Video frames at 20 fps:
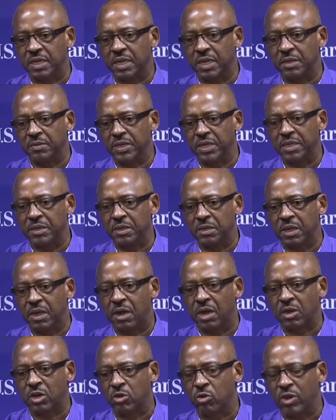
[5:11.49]
and
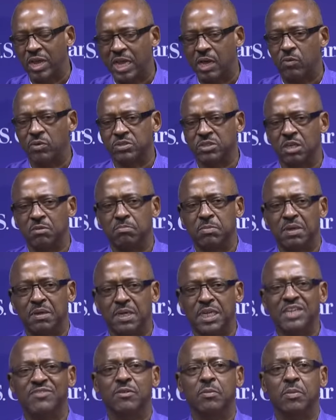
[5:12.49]
our crowd was
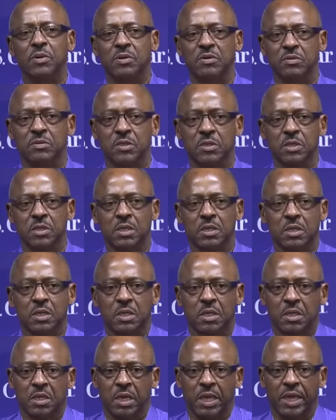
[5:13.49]
unbelievable,
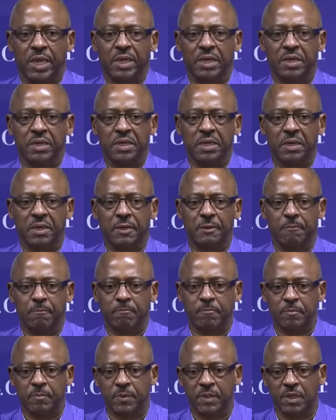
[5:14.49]
and
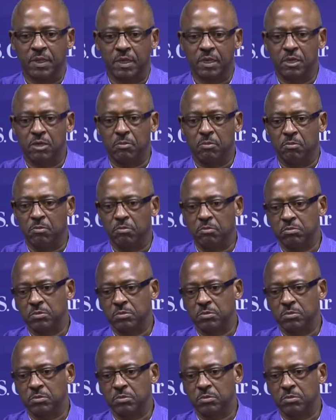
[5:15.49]
helped